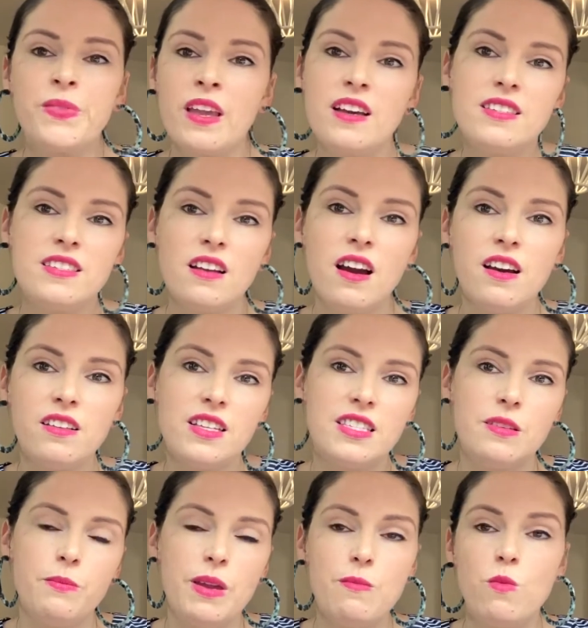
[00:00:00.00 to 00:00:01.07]
a style that's
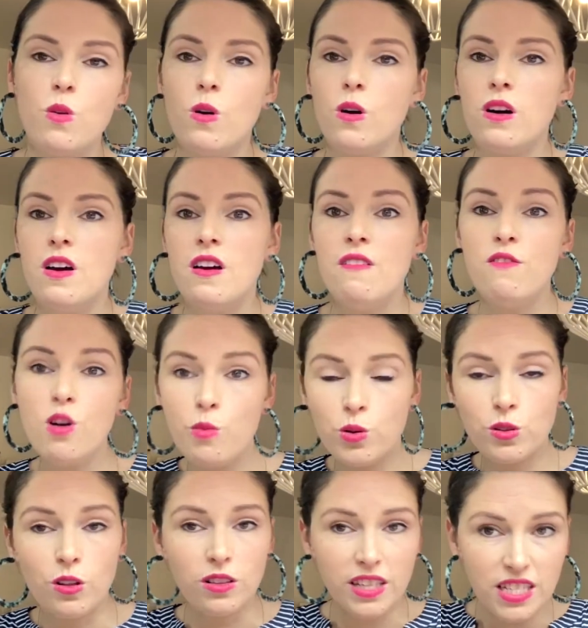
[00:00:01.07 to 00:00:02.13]
a bit more
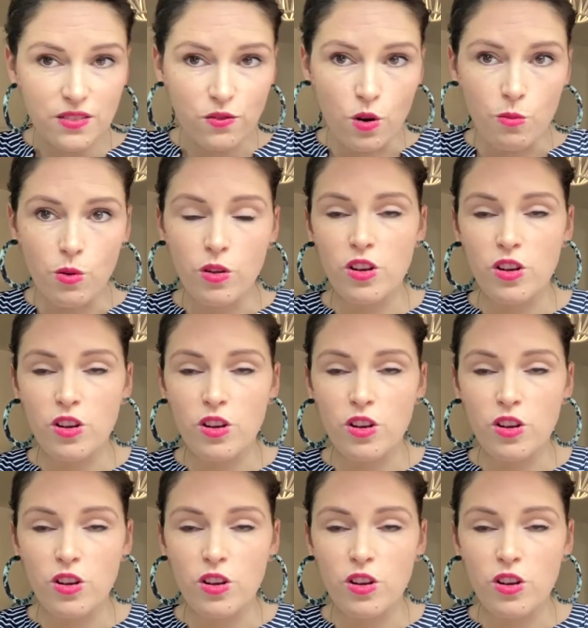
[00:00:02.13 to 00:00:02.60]
formal or less formal,